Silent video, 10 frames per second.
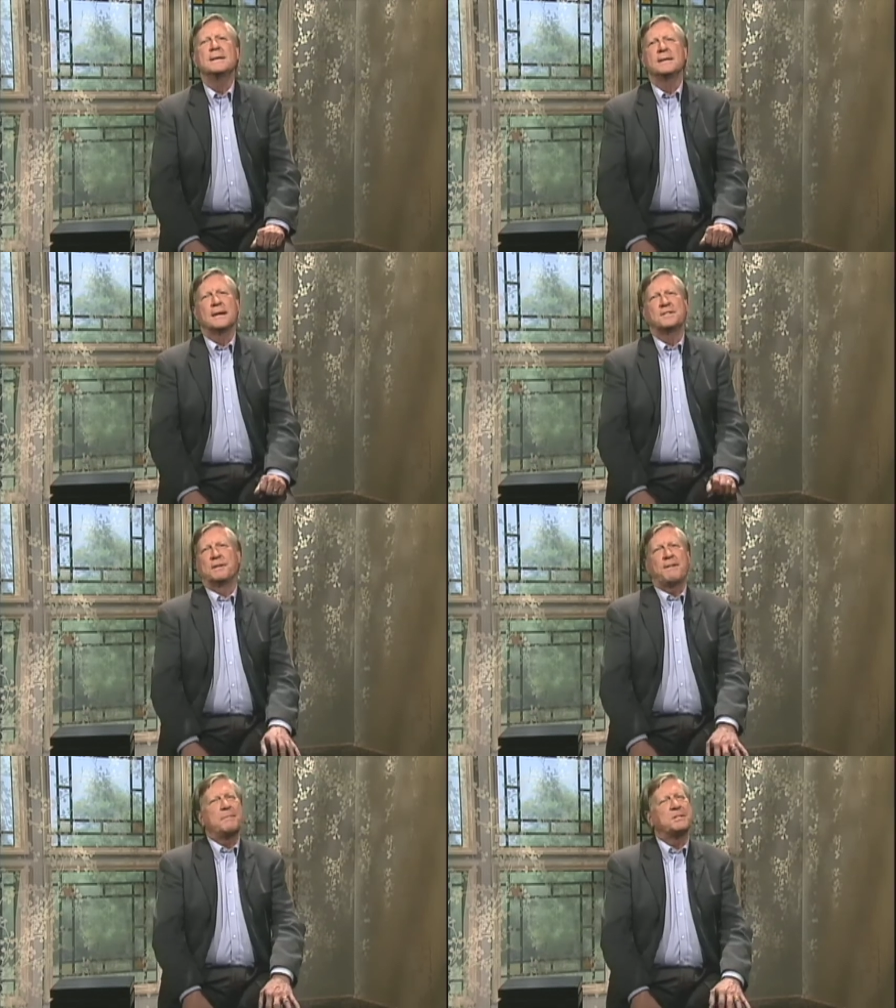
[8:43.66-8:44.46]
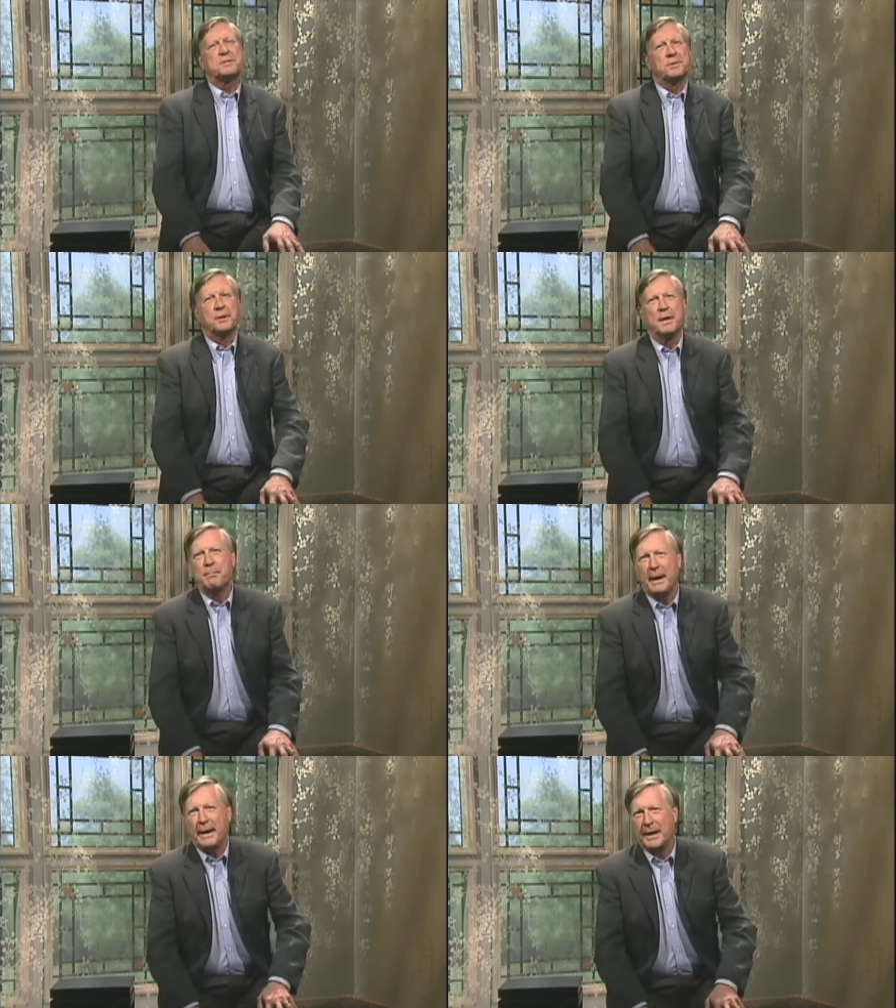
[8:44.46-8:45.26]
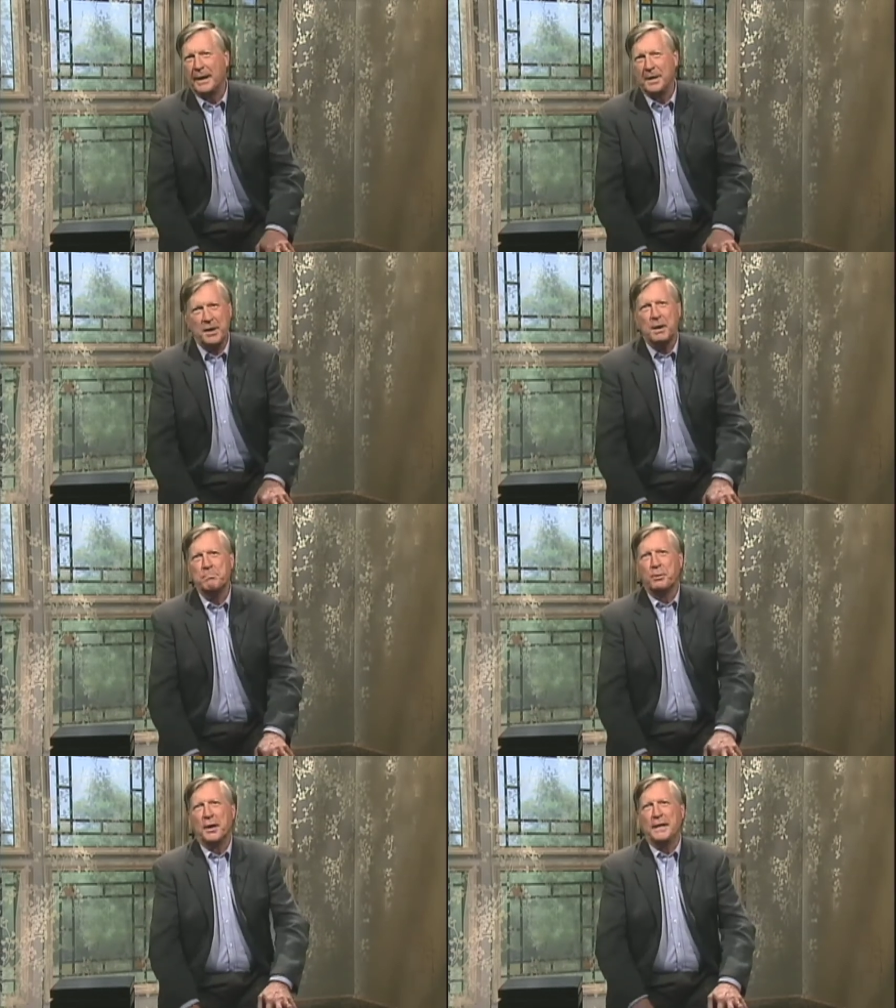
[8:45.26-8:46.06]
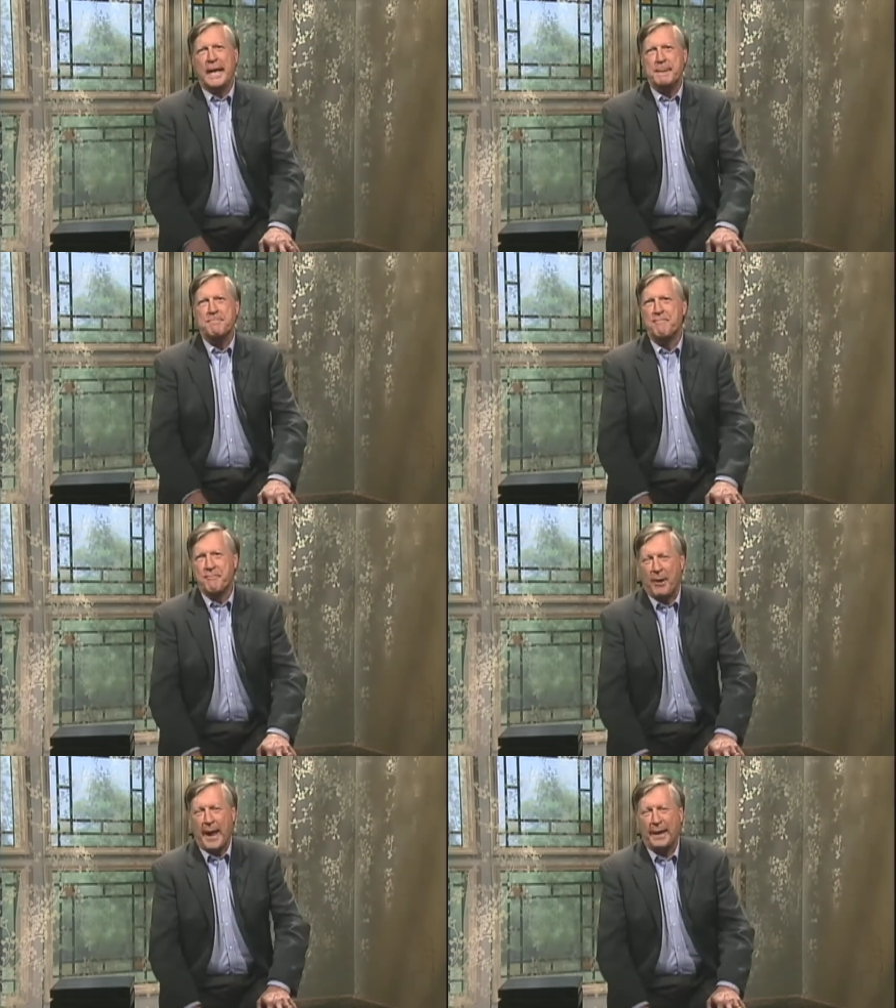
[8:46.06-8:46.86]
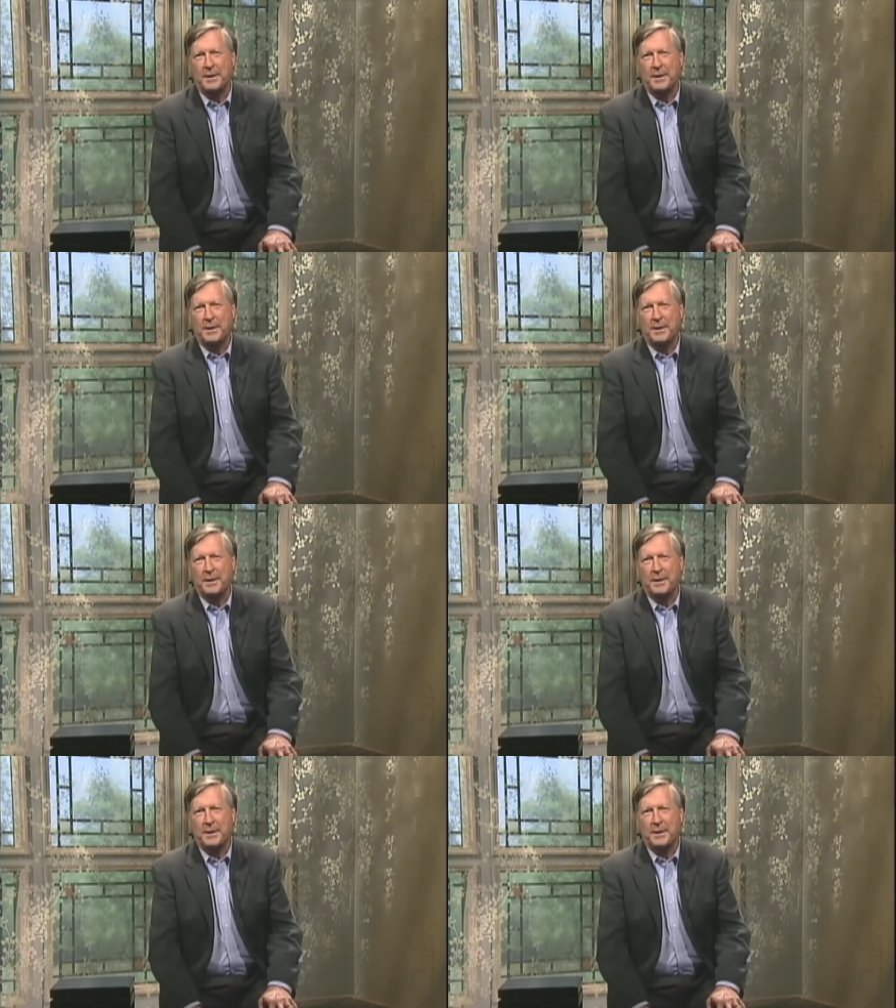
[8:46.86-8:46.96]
There's a famous story about a young boy named Frank